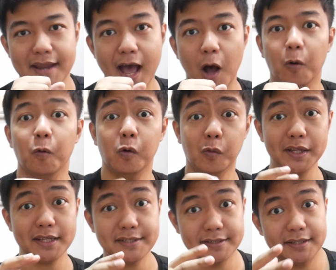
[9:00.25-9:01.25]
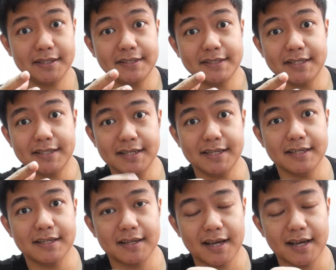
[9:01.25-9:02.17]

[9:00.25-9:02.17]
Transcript: now what is a TCT?